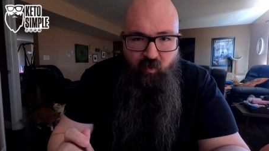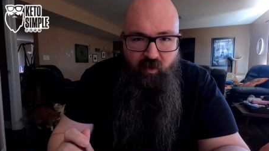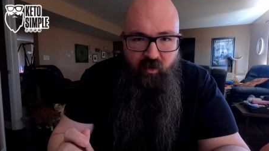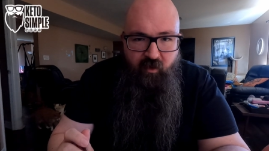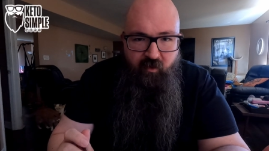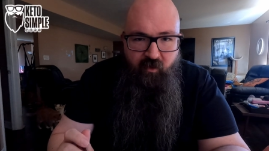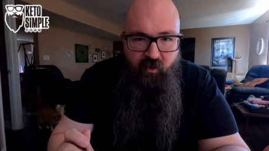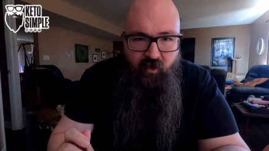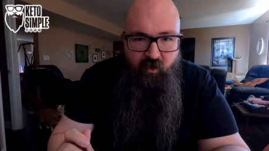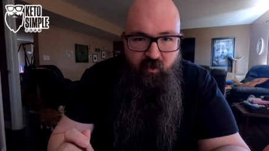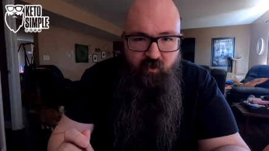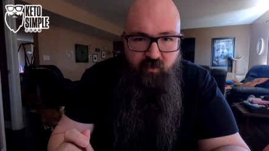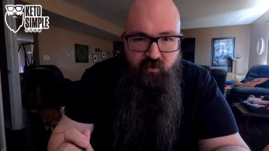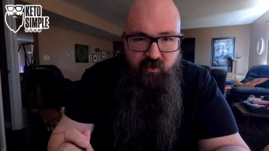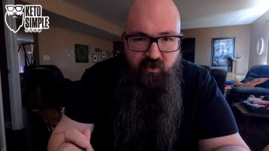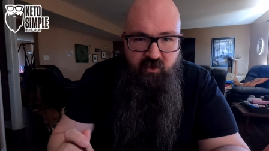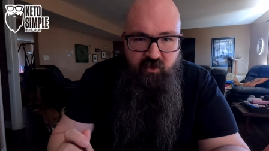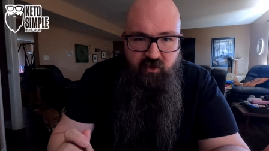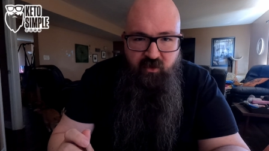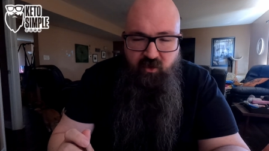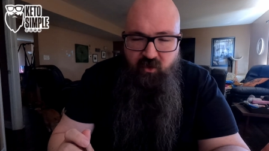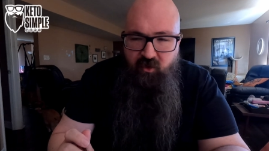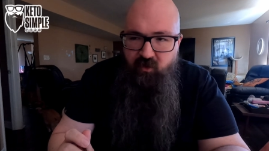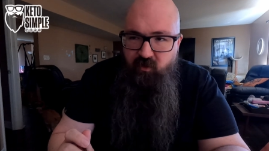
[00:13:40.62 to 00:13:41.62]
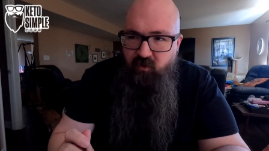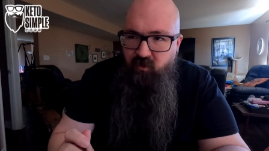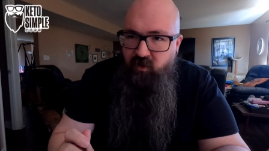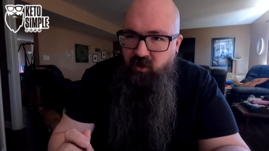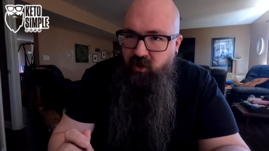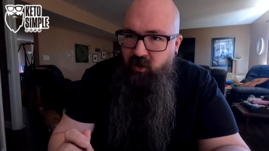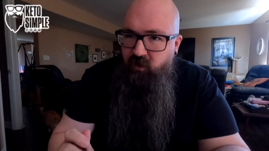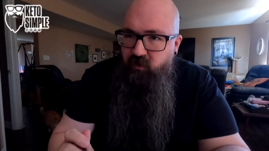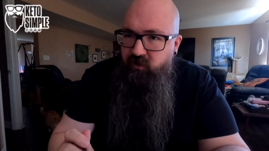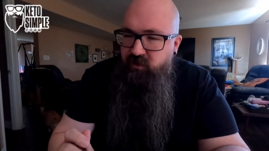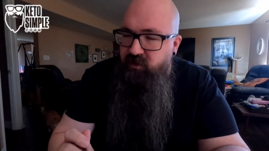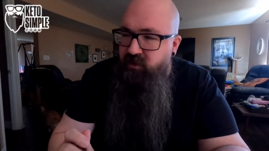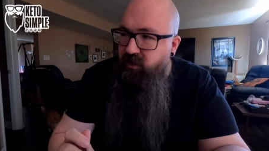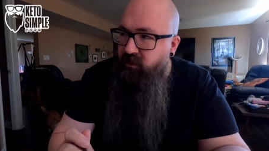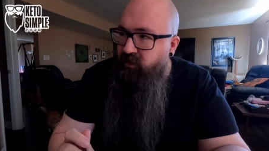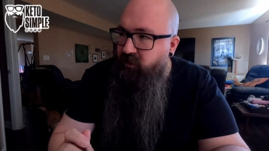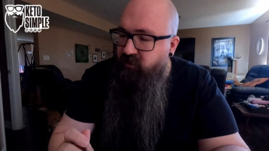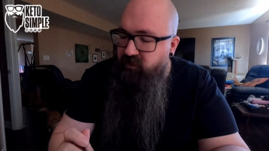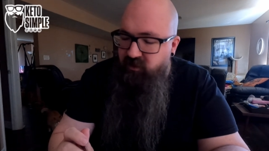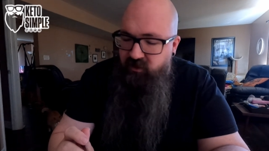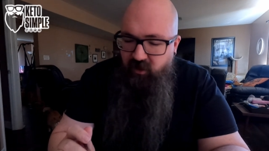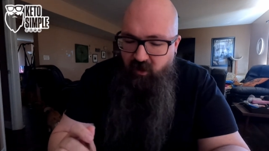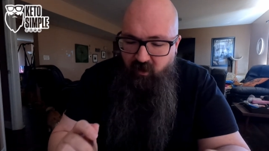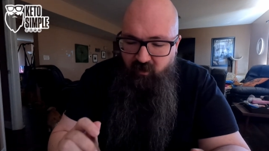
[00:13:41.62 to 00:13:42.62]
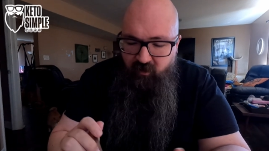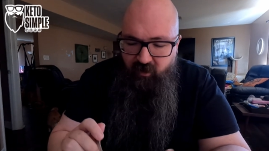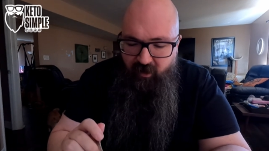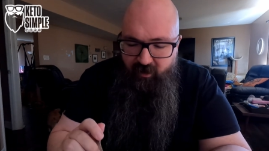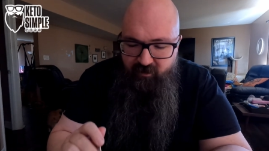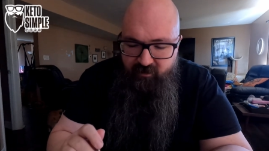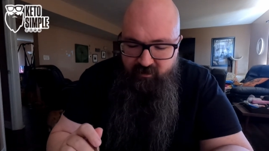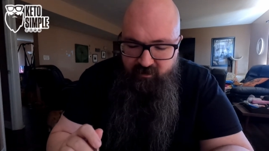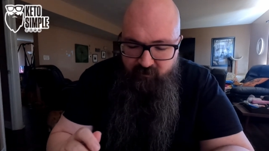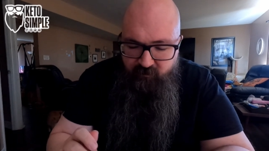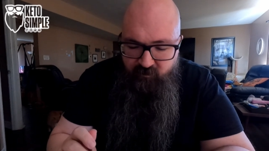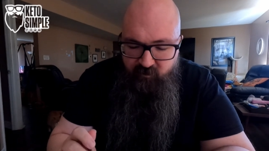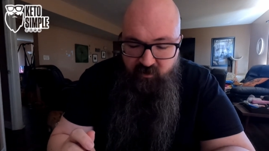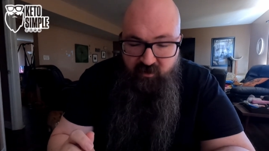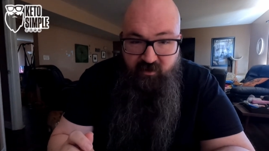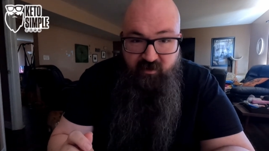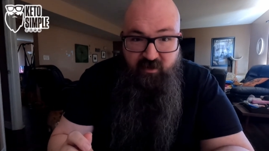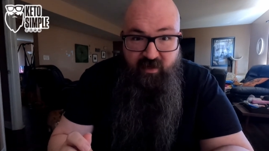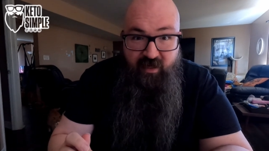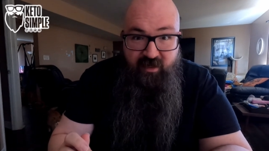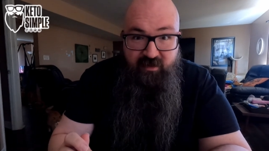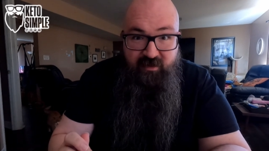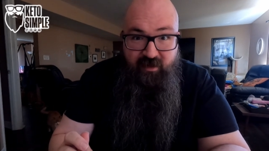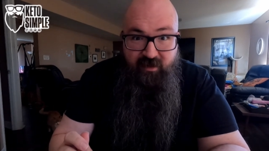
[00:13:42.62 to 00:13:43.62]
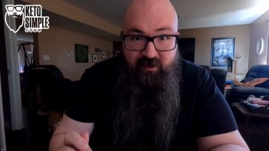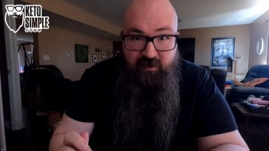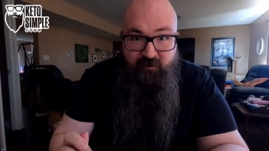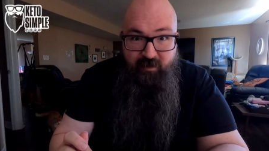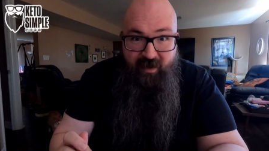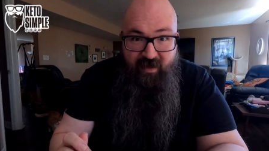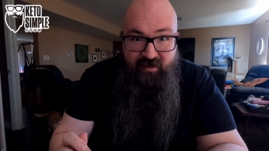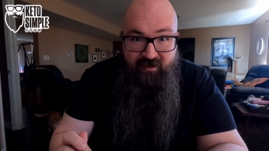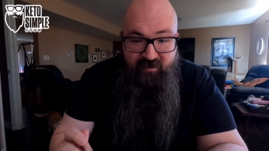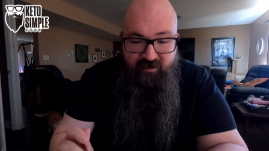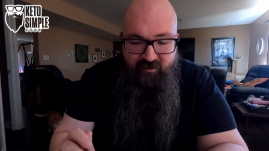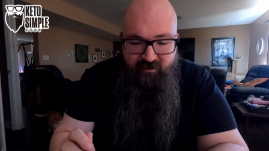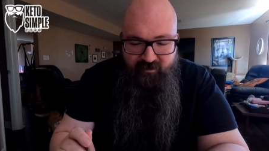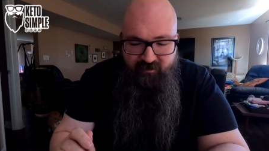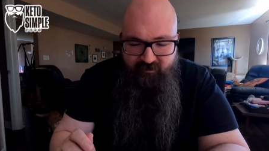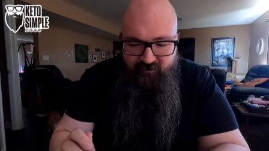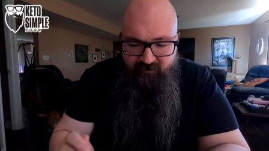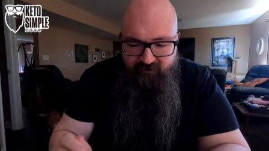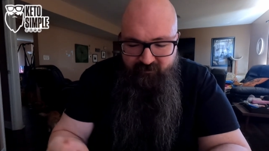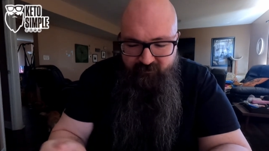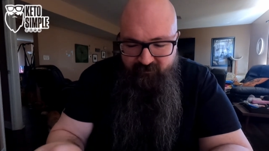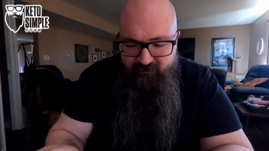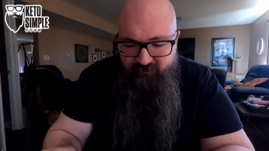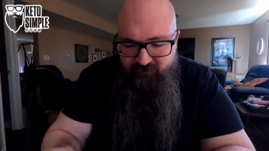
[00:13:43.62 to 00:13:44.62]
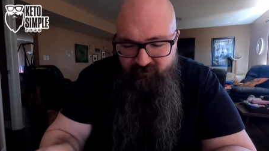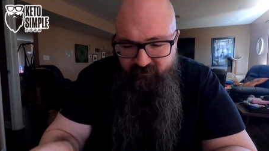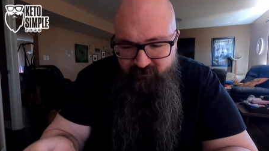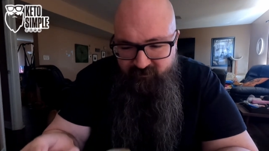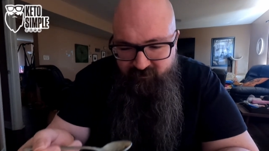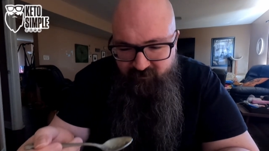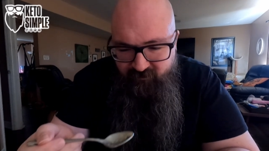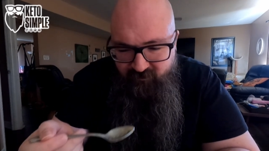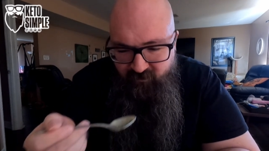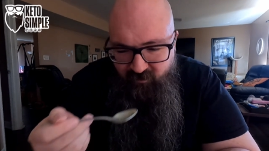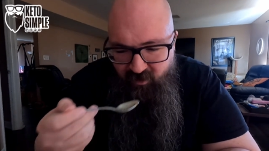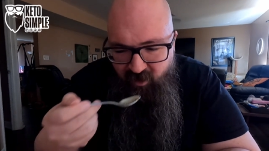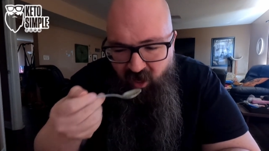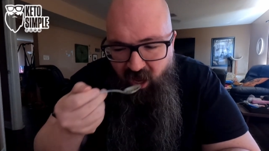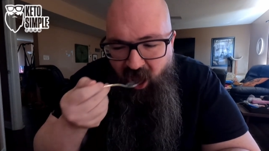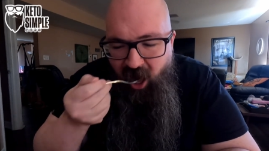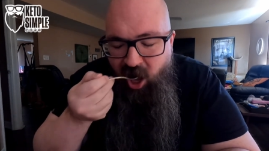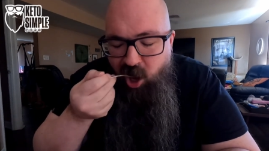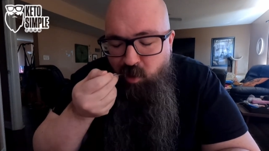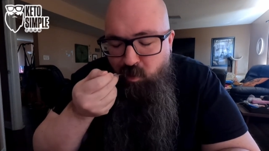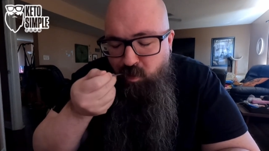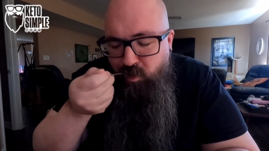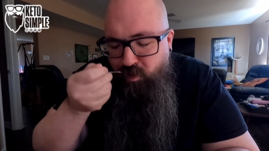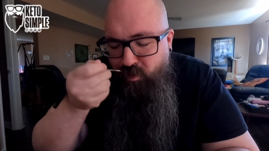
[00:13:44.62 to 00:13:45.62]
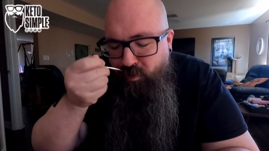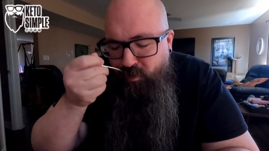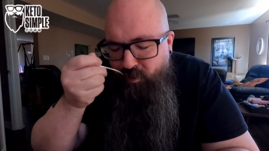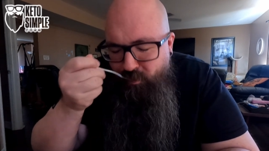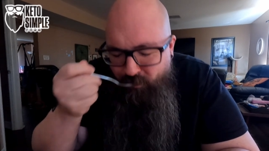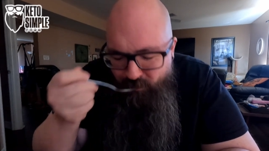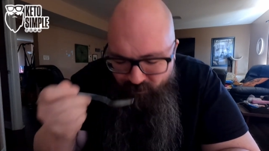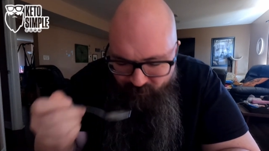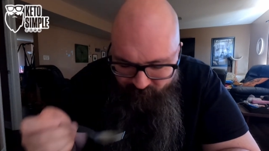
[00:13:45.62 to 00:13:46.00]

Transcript: one of those new Coke Zero Starlights. Tastes like space. Oof, gross. All